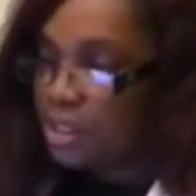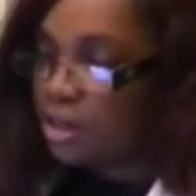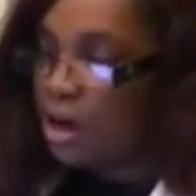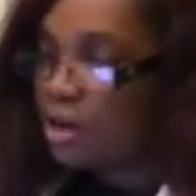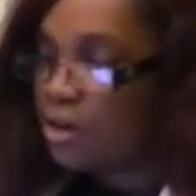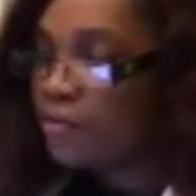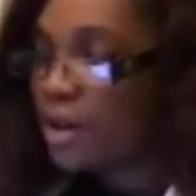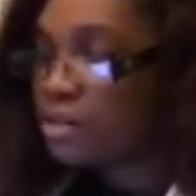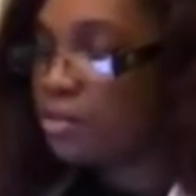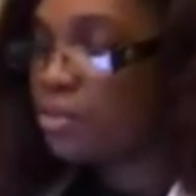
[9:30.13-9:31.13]
in
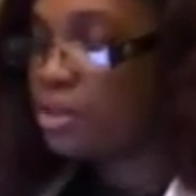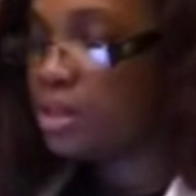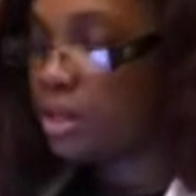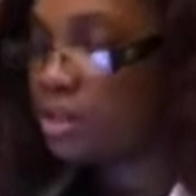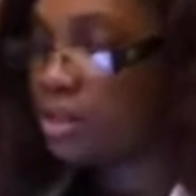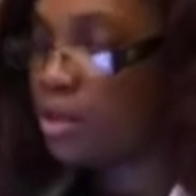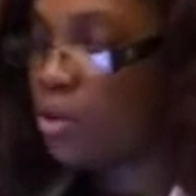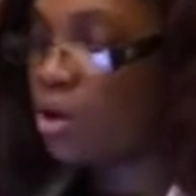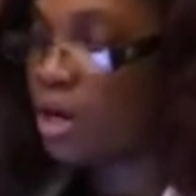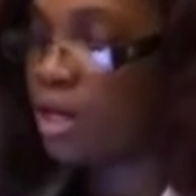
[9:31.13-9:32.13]
cardiovascular mortality
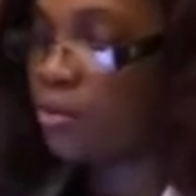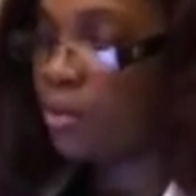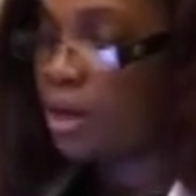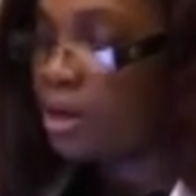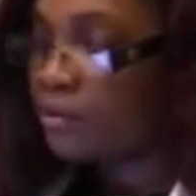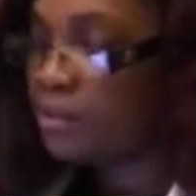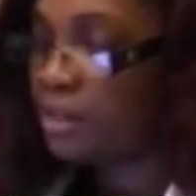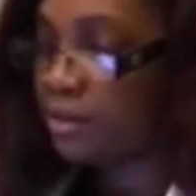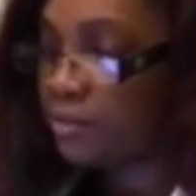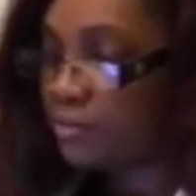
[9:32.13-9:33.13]
or in the rate of
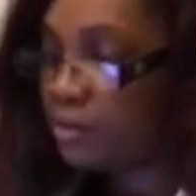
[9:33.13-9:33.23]
death